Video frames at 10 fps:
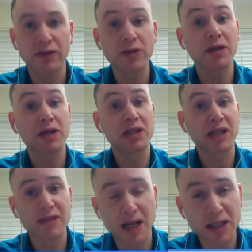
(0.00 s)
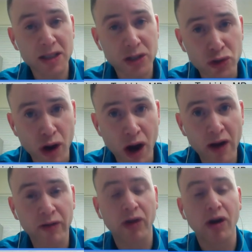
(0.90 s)
because lifestyle is the
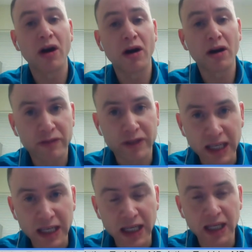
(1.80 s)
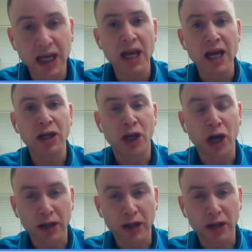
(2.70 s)
driver of the gut,